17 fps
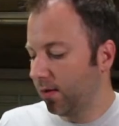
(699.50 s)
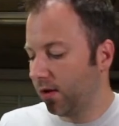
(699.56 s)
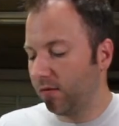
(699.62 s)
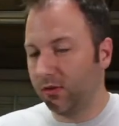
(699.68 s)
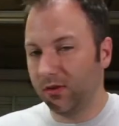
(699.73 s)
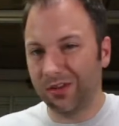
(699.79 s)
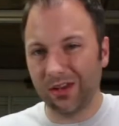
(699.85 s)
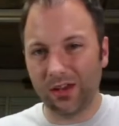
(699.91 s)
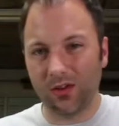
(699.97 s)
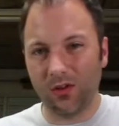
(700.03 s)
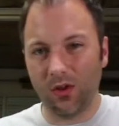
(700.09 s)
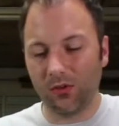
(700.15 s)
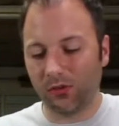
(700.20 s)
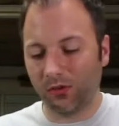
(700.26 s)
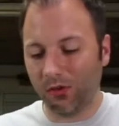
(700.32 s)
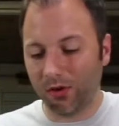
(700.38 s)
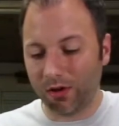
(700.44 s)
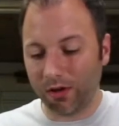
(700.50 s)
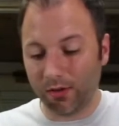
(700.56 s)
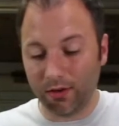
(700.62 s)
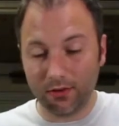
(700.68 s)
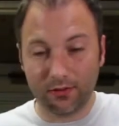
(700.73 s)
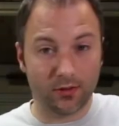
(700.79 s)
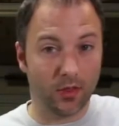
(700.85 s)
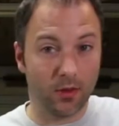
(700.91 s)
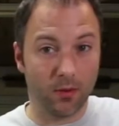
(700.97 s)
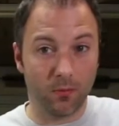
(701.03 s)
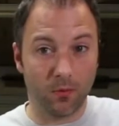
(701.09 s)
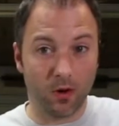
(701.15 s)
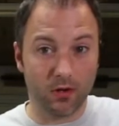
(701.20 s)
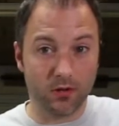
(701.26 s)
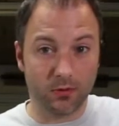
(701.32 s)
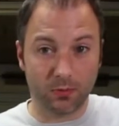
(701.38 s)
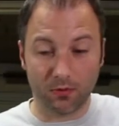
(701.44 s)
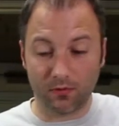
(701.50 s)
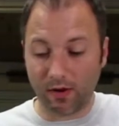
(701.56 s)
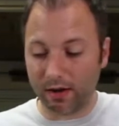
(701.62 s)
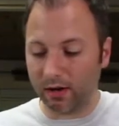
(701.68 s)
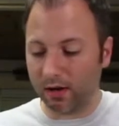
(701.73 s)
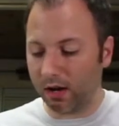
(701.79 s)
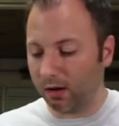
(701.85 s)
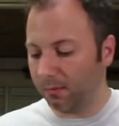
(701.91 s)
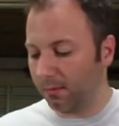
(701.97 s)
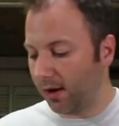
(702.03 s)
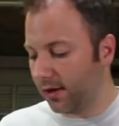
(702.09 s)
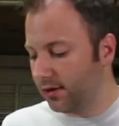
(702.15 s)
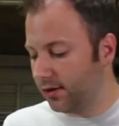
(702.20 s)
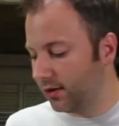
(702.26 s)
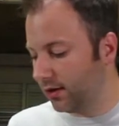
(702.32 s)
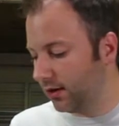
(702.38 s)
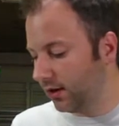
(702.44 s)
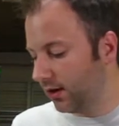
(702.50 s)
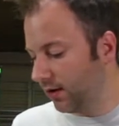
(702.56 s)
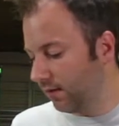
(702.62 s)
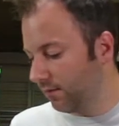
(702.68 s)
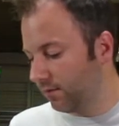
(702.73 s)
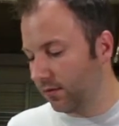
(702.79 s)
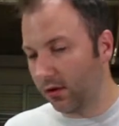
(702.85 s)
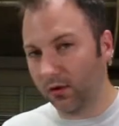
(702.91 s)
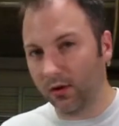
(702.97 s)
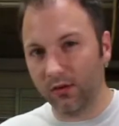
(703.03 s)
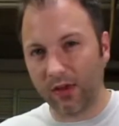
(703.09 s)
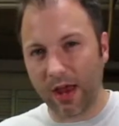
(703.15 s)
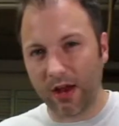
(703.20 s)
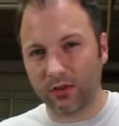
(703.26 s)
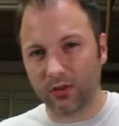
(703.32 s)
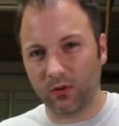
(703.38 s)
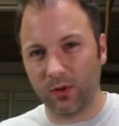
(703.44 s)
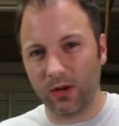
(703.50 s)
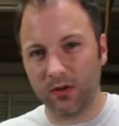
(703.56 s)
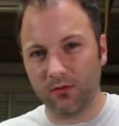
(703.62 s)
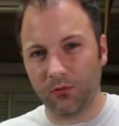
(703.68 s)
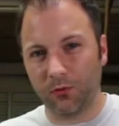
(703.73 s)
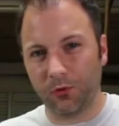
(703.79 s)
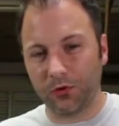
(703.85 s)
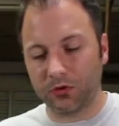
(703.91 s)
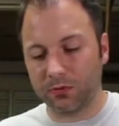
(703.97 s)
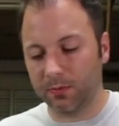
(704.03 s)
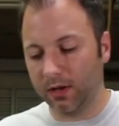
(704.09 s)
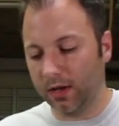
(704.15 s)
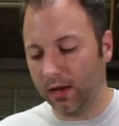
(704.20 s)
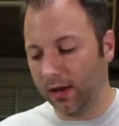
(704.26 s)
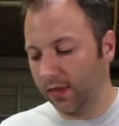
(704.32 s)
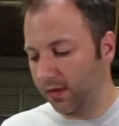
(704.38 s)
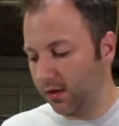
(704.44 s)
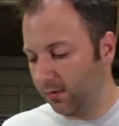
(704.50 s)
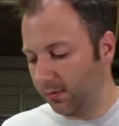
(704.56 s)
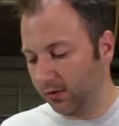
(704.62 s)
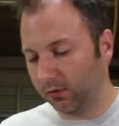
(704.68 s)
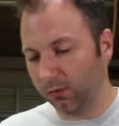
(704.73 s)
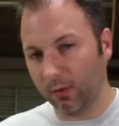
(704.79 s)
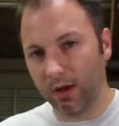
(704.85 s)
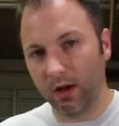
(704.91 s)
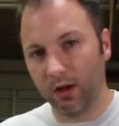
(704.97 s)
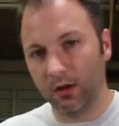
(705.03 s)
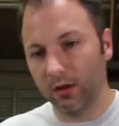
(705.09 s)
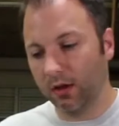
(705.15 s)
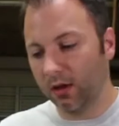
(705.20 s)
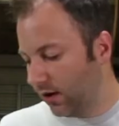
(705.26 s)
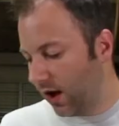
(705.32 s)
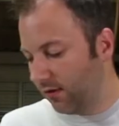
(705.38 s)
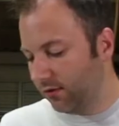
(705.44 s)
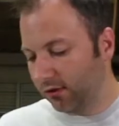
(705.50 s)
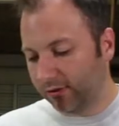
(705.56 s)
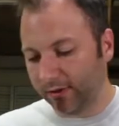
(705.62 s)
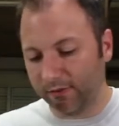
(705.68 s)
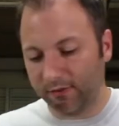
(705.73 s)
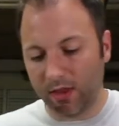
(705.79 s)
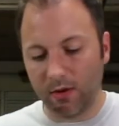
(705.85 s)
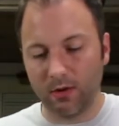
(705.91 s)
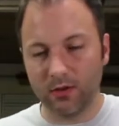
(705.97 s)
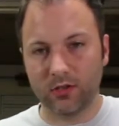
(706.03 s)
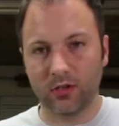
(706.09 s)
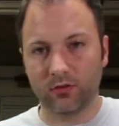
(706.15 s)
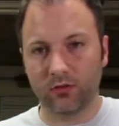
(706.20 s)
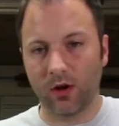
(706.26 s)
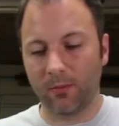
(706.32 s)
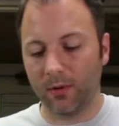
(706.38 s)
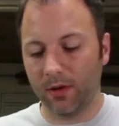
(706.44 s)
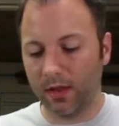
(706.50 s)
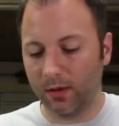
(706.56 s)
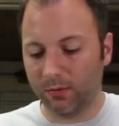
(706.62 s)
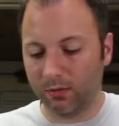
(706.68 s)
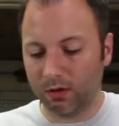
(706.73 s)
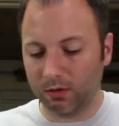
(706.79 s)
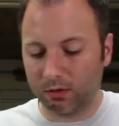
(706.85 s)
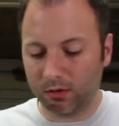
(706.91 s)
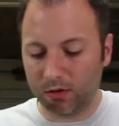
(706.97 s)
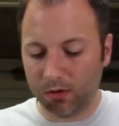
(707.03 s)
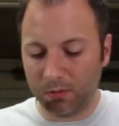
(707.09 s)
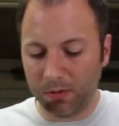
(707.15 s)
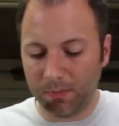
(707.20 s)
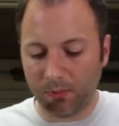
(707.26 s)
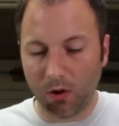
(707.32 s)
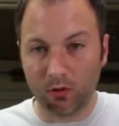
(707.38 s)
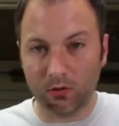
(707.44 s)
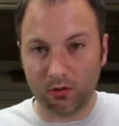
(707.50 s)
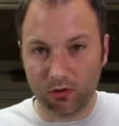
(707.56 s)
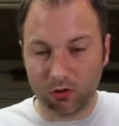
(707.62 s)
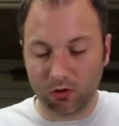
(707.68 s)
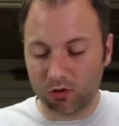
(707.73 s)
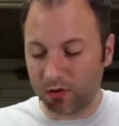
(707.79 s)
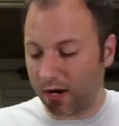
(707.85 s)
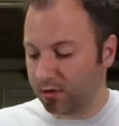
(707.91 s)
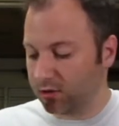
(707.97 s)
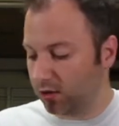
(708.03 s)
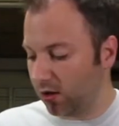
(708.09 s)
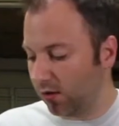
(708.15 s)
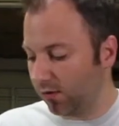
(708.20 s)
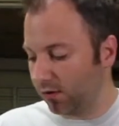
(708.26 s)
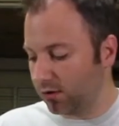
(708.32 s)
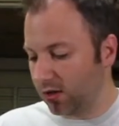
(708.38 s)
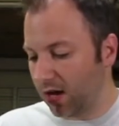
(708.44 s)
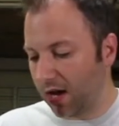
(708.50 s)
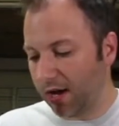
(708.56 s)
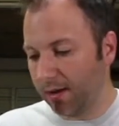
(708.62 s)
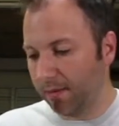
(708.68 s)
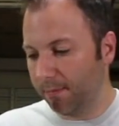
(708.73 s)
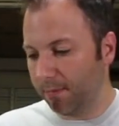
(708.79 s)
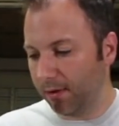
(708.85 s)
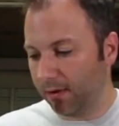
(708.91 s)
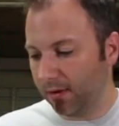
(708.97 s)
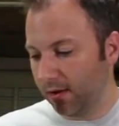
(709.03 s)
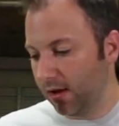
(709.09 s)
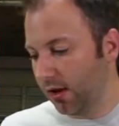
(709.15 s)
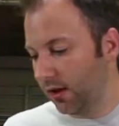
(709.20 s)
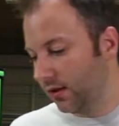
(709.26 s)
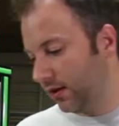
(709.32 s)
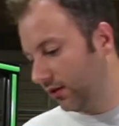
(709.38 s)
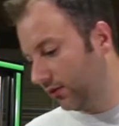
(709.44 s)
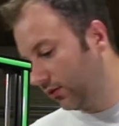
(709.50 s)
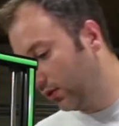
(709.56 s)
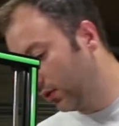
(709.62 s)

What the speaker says: If you take a close look, at least on the ones provided on my unit, there is actually reinforcement in them as well. Obviously, if they were just rubber, they could be prone to stretching over time, but these